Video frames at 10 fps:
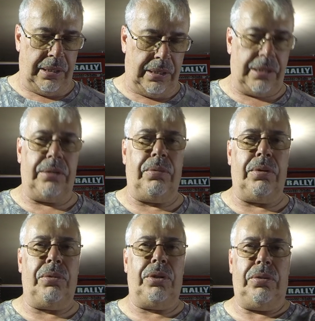actually what I
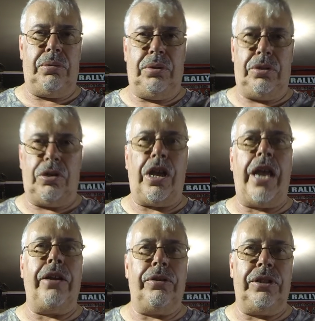might do is
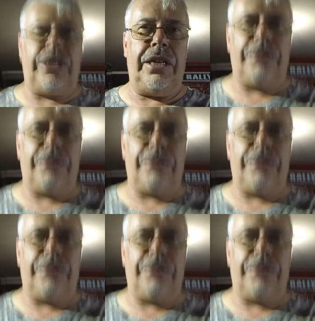angle this down